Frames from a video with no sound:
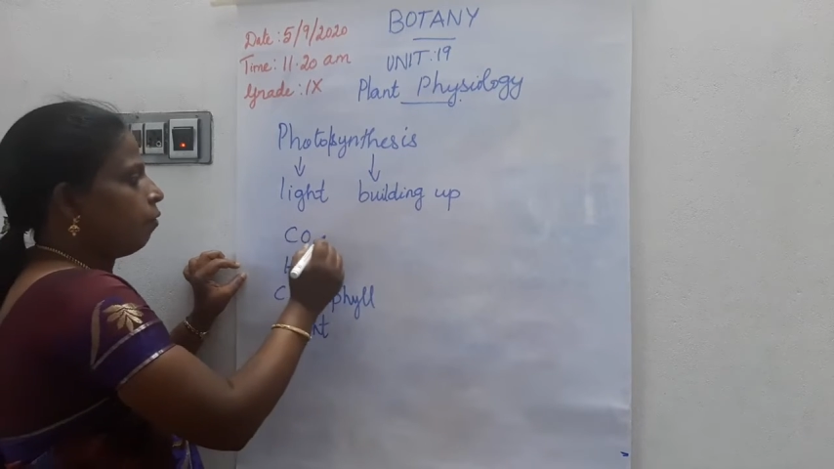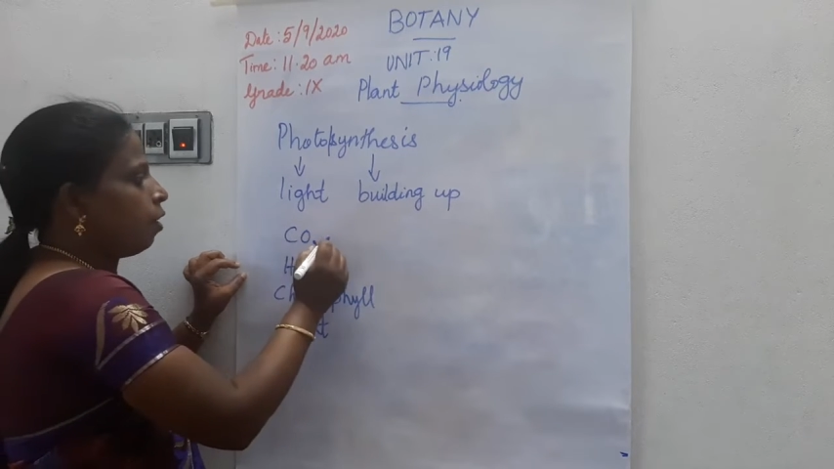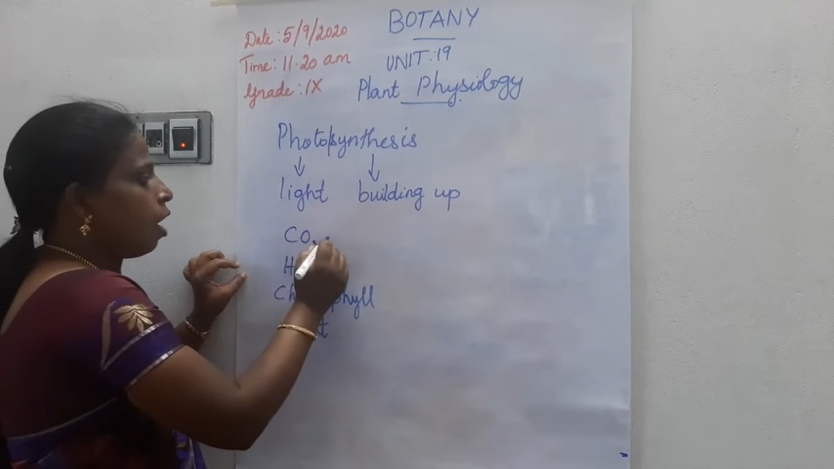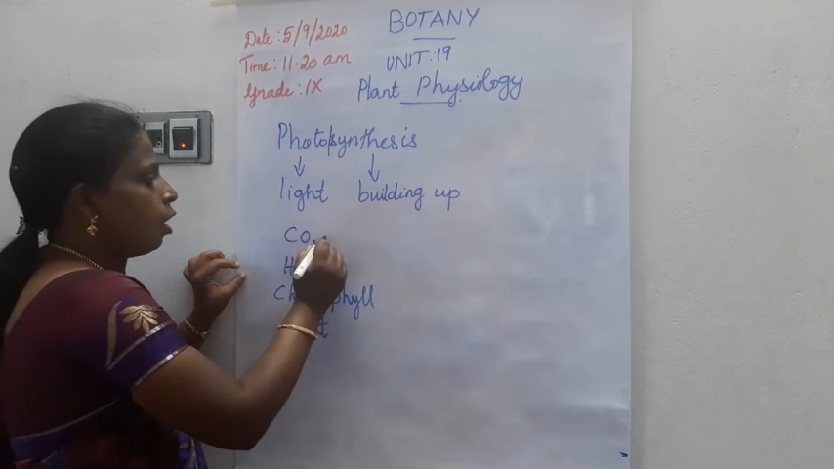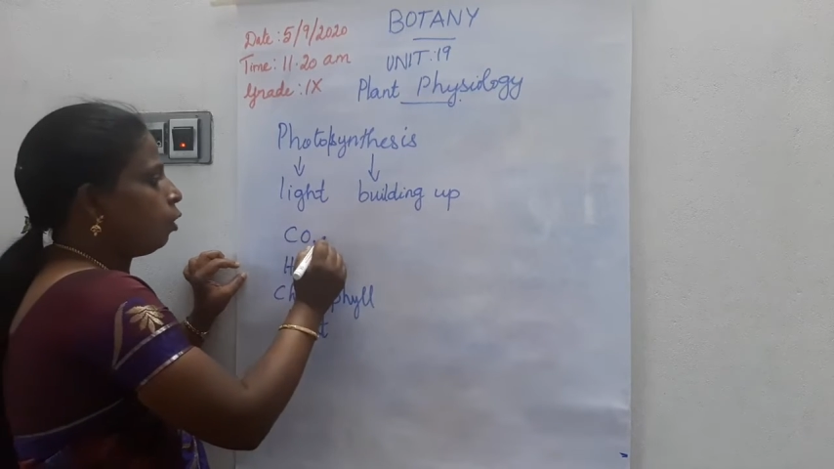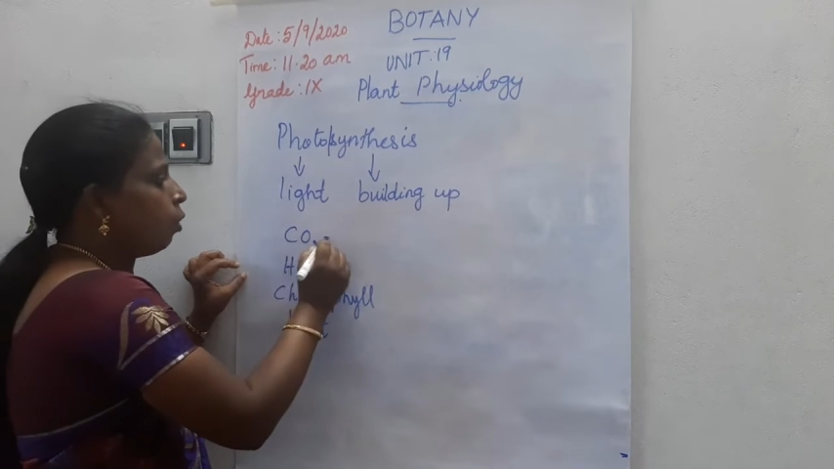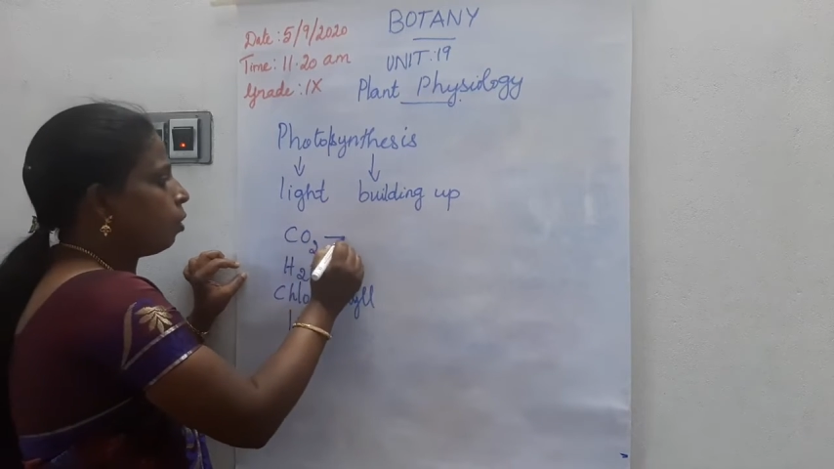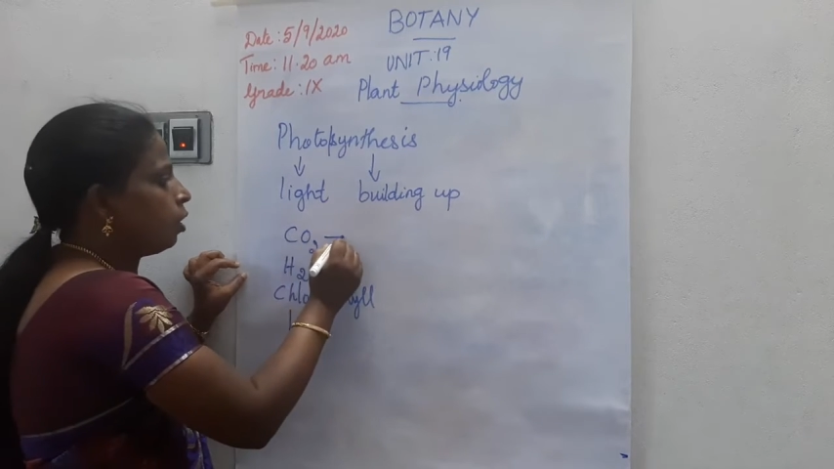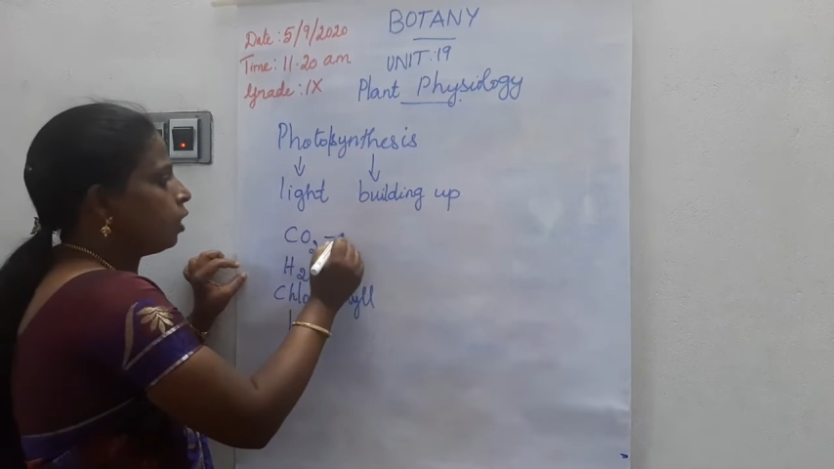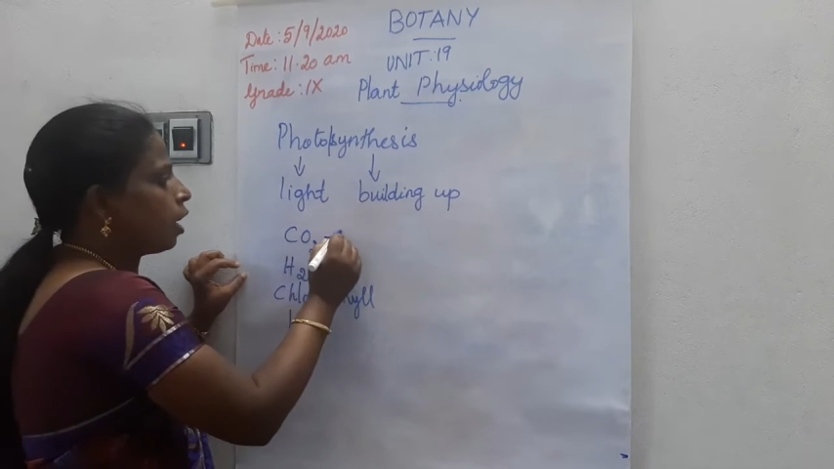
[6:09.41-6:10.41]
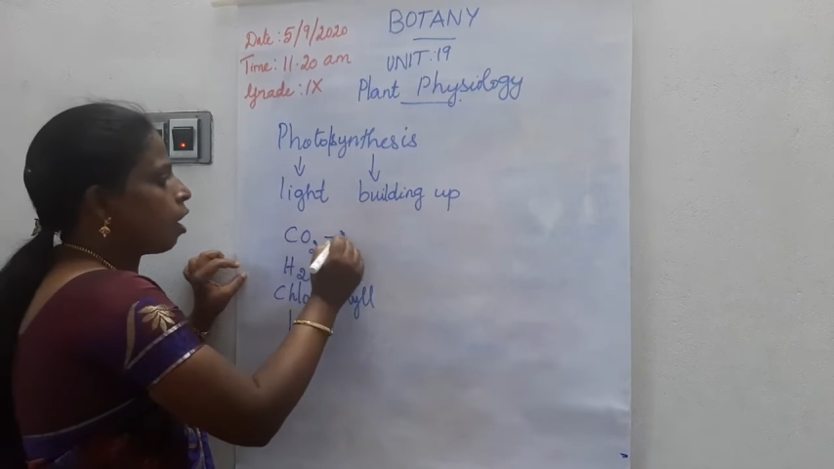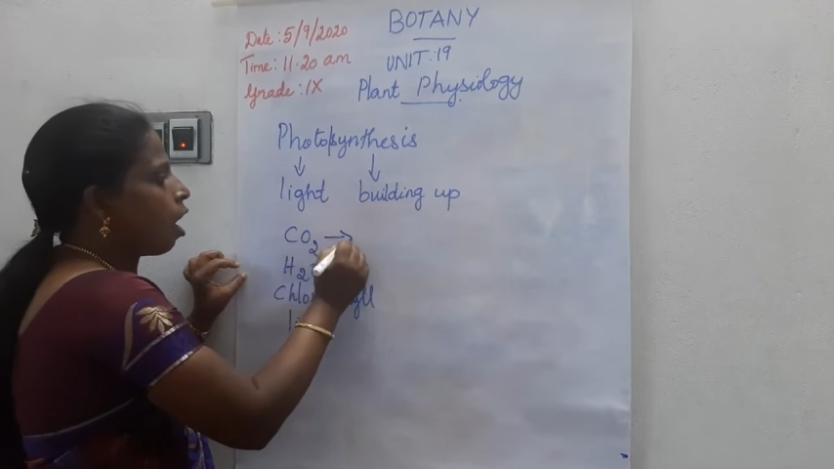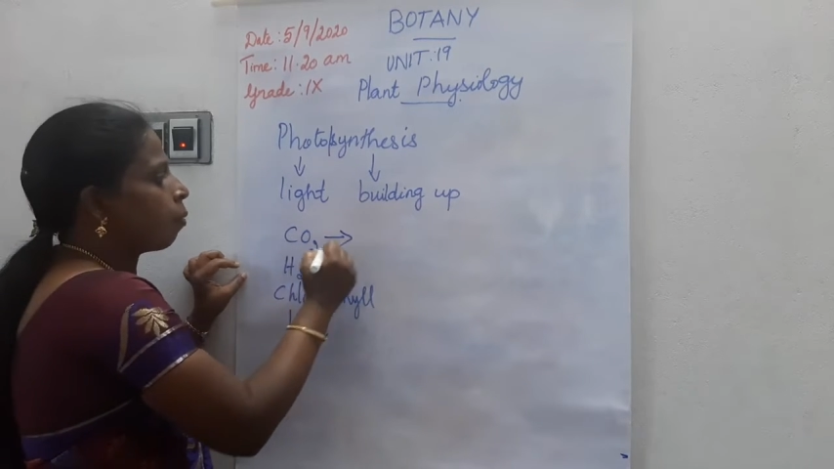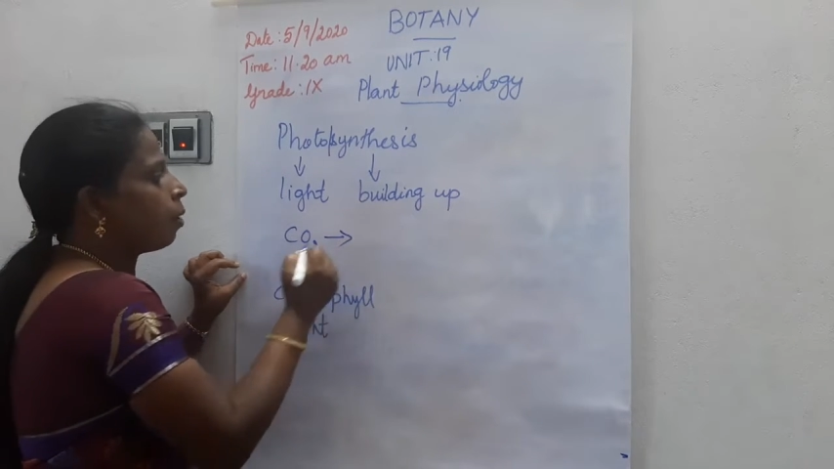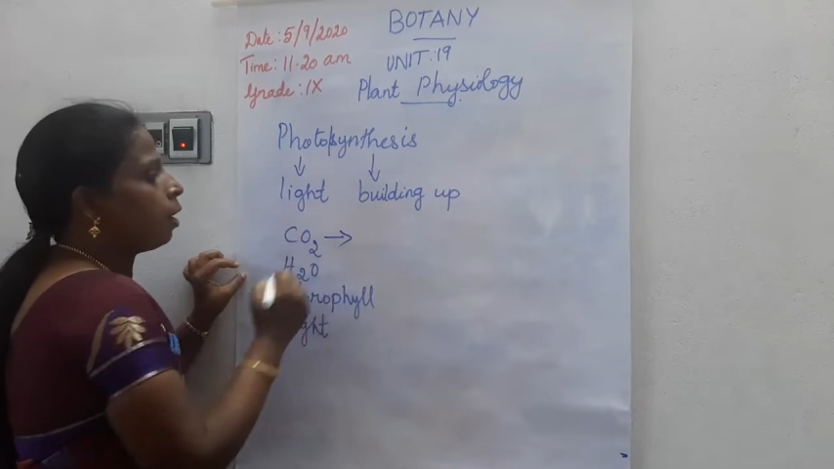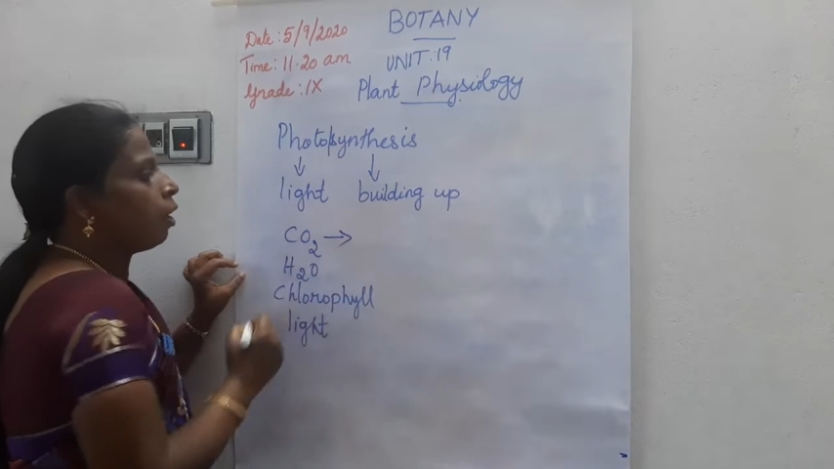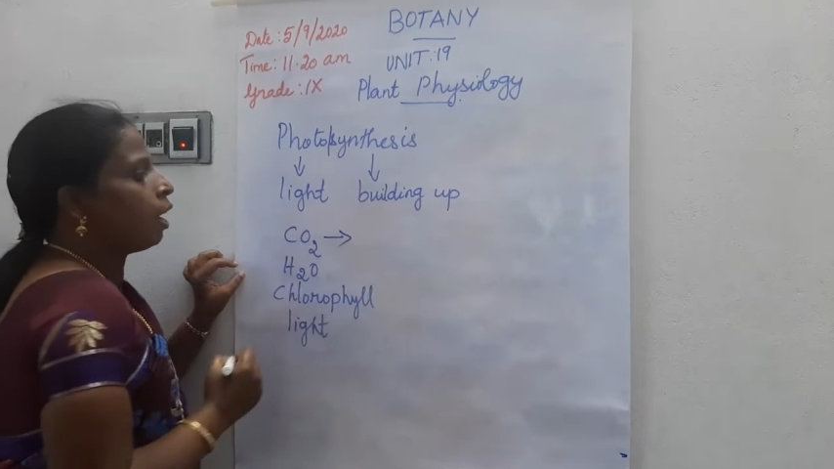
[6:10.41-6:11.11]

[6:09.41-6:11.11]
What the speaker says: We all know the carbon